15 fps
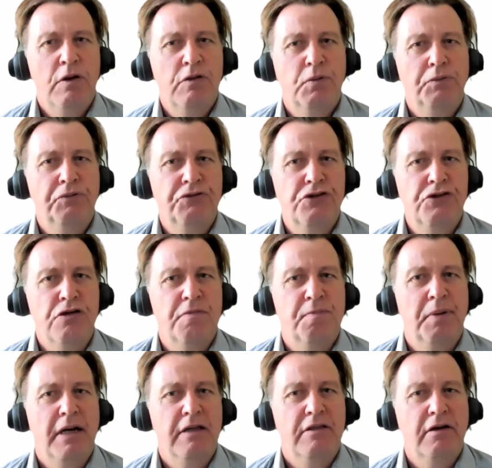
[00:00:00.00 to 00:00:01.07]
which would reduce
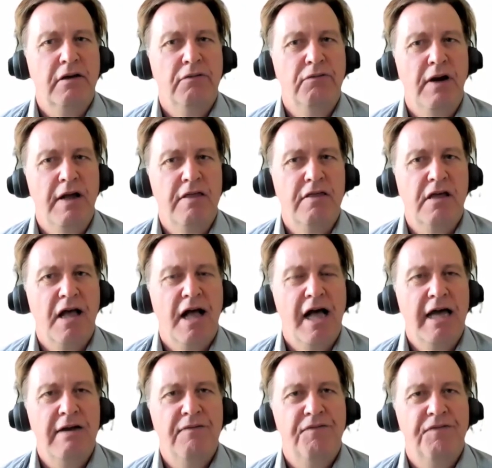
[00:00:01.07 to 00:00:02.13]
political risk
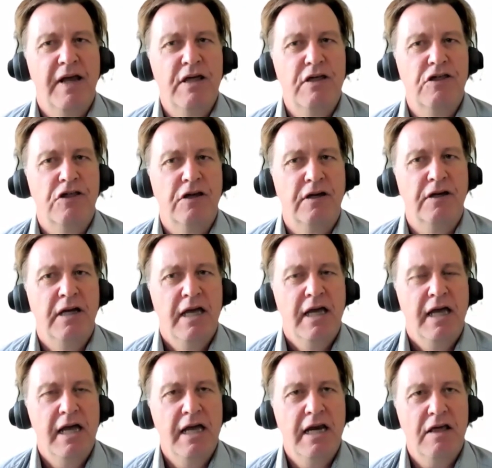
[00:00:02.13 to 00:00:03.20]
and inflation
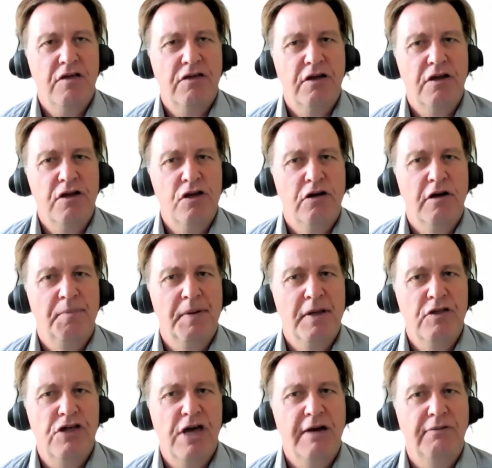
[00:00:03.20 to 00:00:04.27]
in Eastern Europe
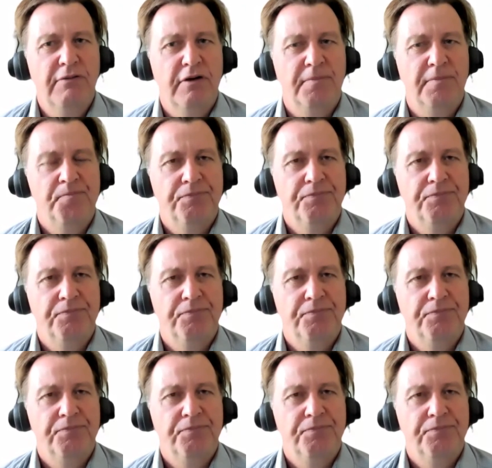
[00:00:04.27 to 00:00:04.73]
in general.